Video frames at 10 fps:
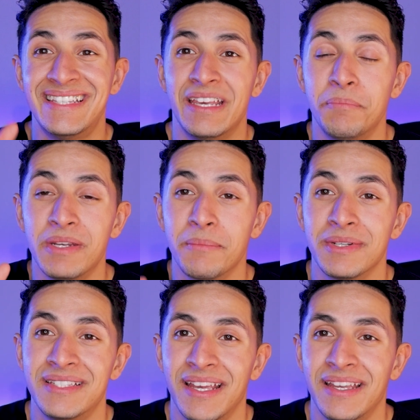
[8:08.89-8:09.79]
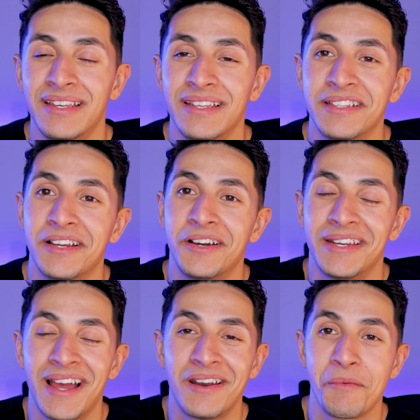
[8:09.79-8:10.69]
Tip number 10
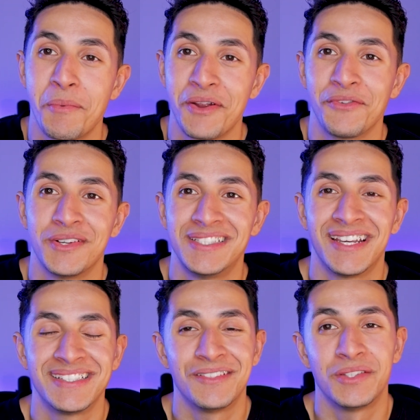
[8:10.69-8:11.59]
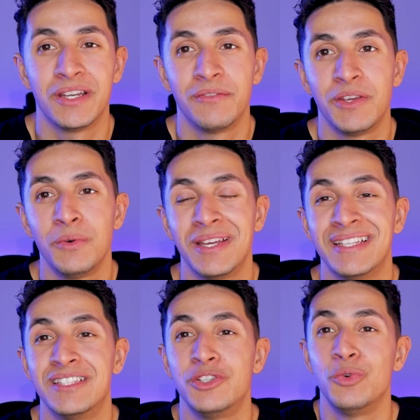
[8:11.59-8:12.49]
on how to prepare for a tech sales interview is